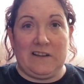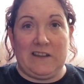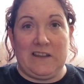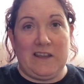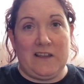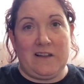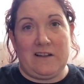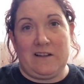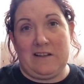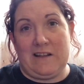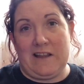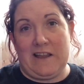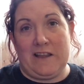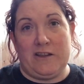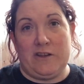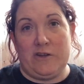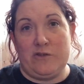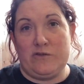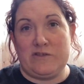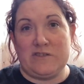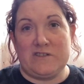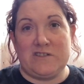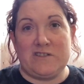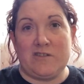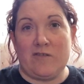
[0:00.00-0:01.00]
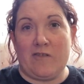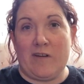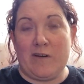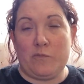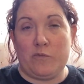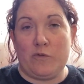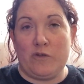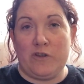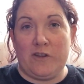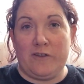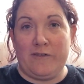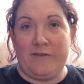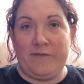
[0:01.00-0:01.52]
to let you decide
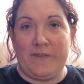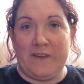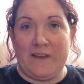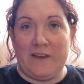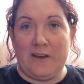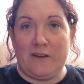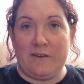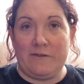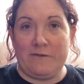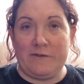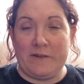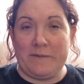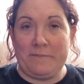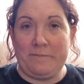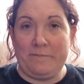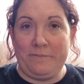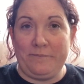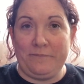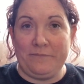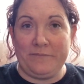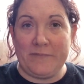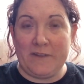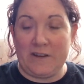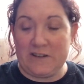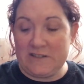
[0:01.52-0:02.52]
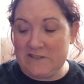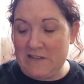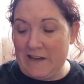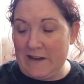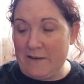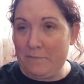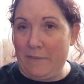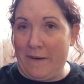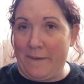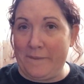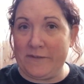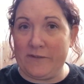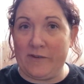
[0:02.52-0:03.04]
what you think of them. Like I
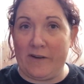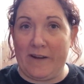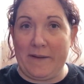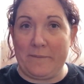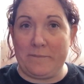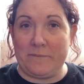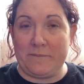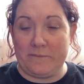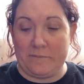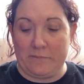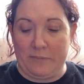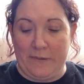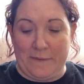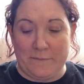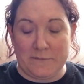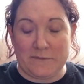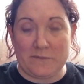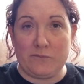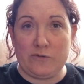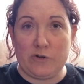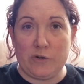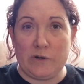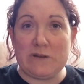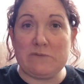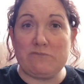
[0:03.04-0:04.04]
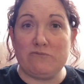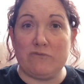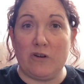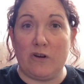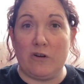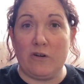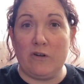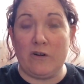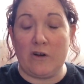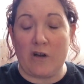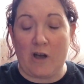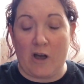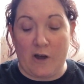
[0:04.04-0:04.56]
say, perhaps I'm doing them
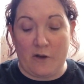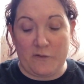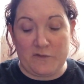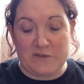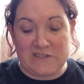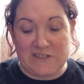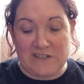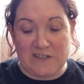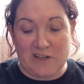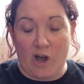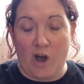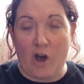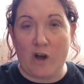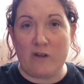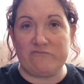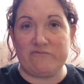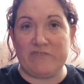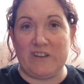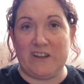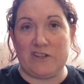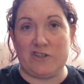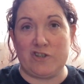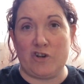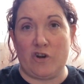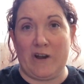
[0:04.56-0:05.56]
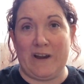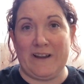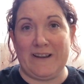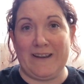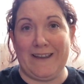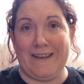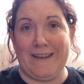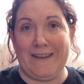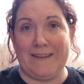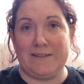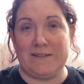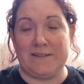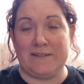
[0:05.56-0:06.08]
wrong. I obviously can't read
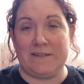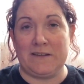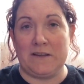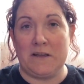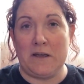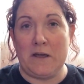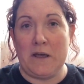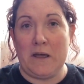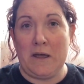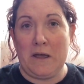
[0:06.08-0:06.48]
Chinese.